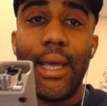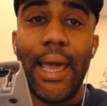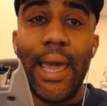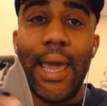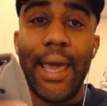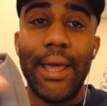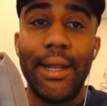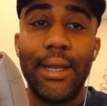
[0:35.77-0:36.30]

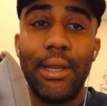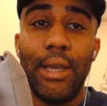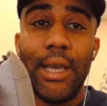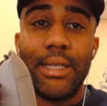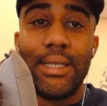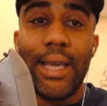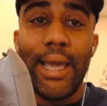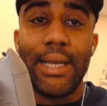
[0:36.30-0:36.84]
and
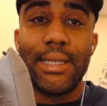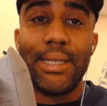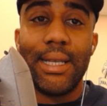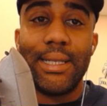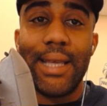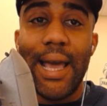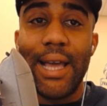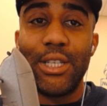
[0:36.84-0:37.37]
it takes
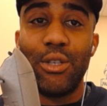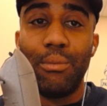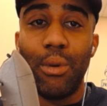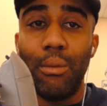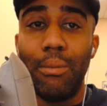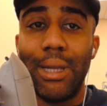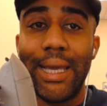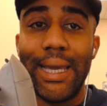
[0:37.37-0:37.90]

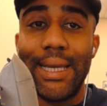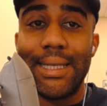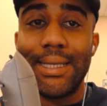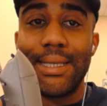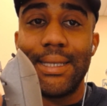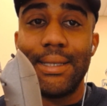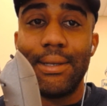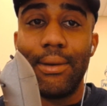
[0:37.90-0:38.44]
detachable
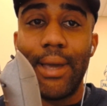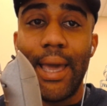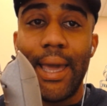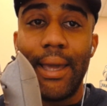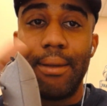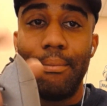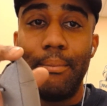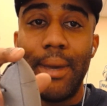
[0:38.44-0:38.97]
blades.
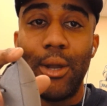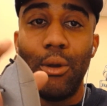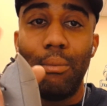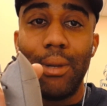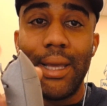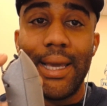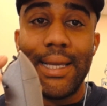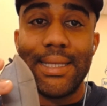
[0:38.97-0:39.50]
Okay, metal
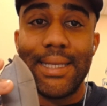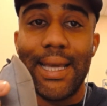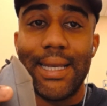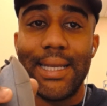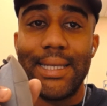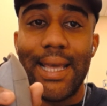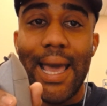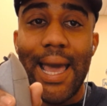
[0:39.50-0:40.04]
blades
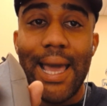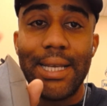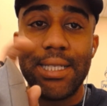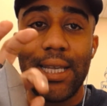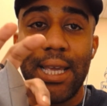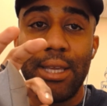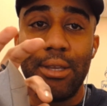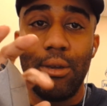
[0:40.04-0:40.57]
that
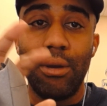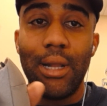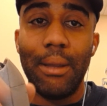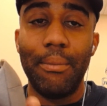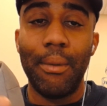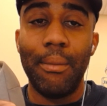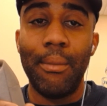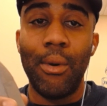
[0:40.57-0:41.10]
detach, and you
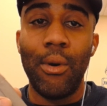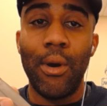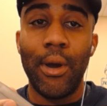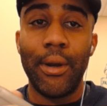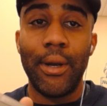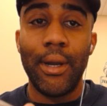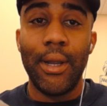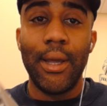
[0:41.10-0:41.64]
clip them
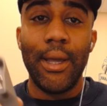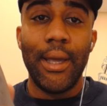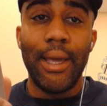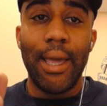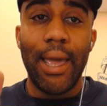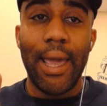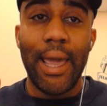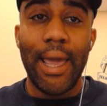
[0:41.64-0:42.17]
on
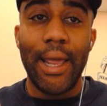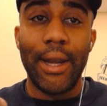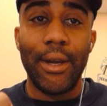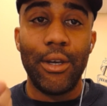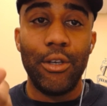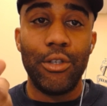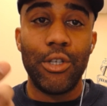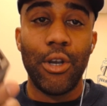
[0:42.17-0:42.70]

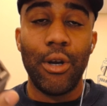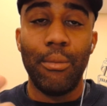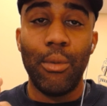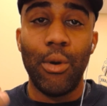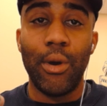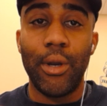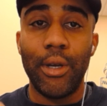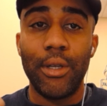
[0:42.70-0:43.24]
and you turn them
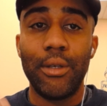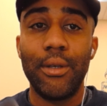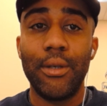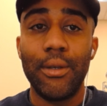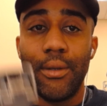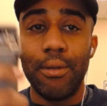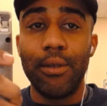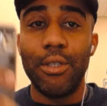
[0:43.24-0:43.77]
on
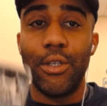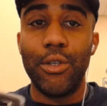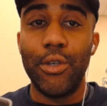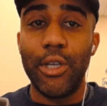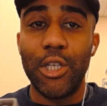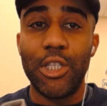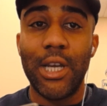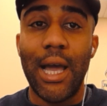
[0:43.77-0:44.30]
to do
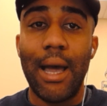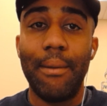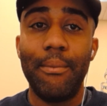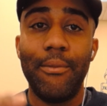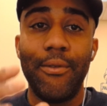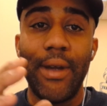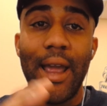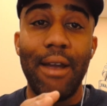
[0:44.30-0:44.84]
your job.
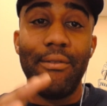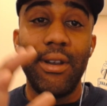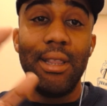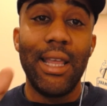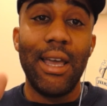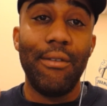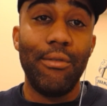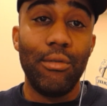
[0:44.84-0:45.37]
For every
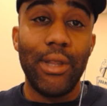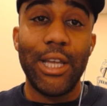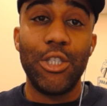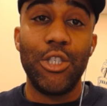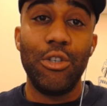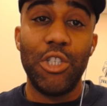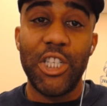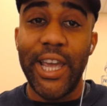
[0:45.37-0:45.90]
level
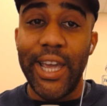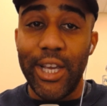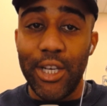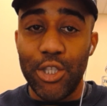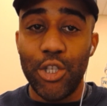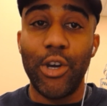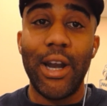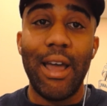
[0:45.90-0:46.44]
that you
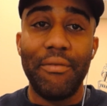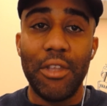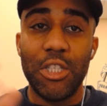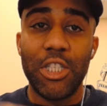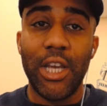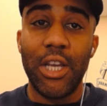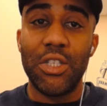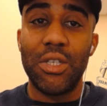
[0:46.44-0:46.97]
change, you're gonna have to
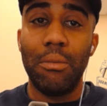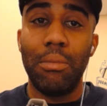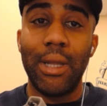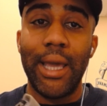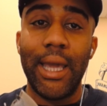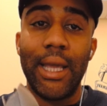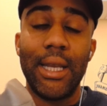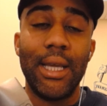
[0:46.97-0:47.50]
change the
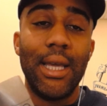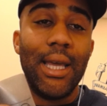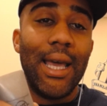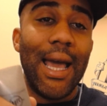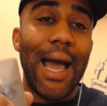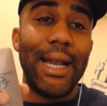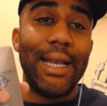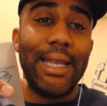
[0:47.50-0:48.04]
blade.
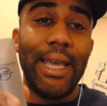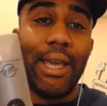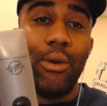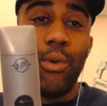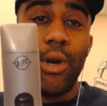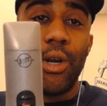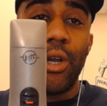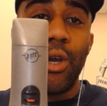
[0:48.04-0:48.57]
I
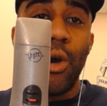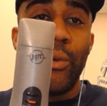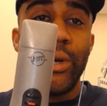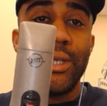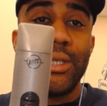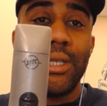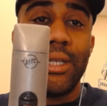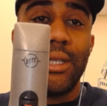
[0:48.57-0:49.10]
didn't want to go
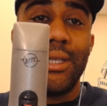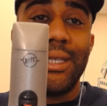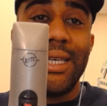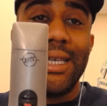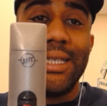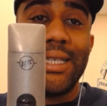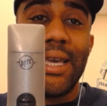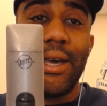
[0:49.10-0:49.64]
into
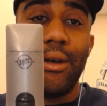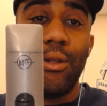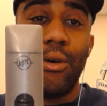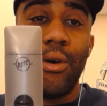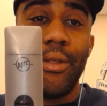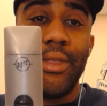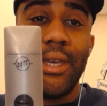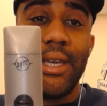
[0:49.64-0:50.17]
detail
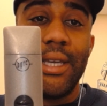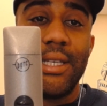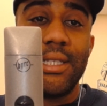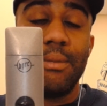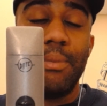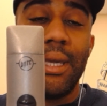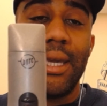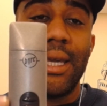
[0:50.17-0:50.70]
on
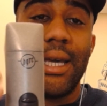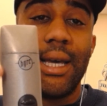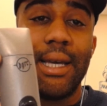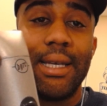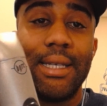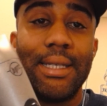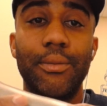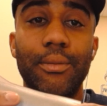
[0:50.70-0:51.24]
these
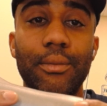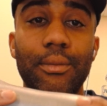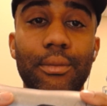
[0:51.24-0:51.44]
because